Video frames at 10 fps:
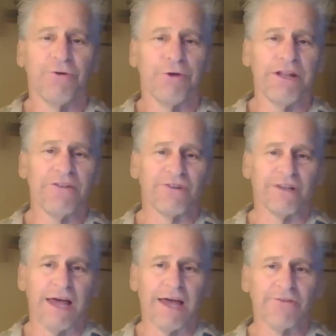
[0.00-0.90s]
Greetings,
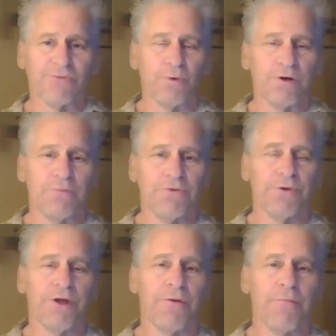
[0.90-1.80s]
class. Welcome to
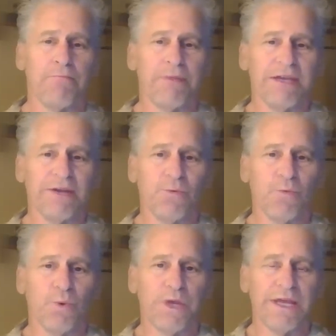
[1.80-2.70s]
another
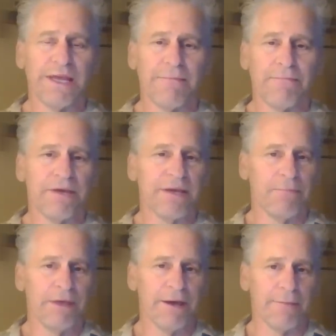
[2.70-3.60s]
midweek
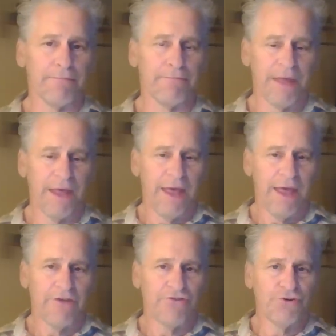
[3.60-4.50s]
pick-me-up
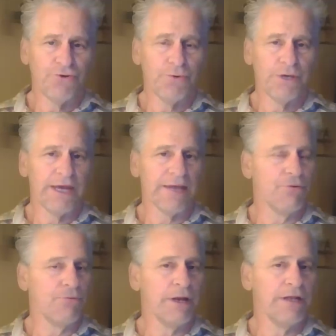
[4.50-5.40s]
as you get
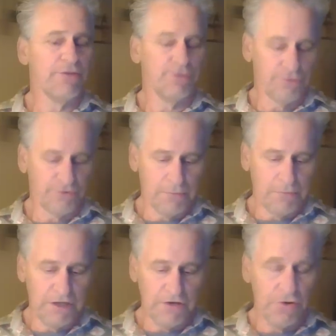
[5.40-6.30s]
ready to
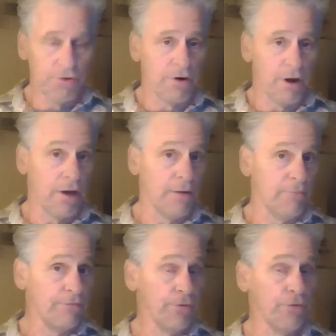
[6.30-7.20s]
submit your
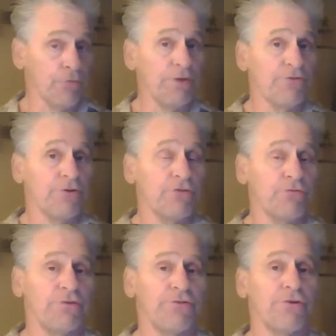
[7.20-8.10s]
further
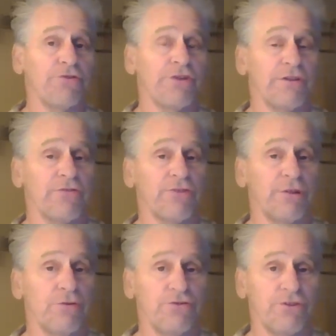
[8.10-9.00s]
researching the
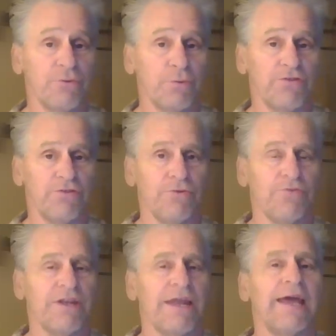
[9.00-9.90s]
solution, which is due
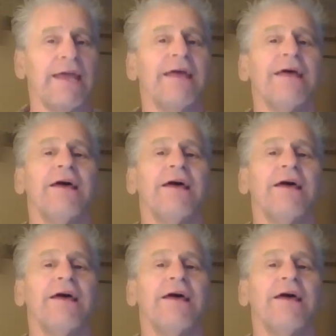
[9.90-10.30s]
tonight.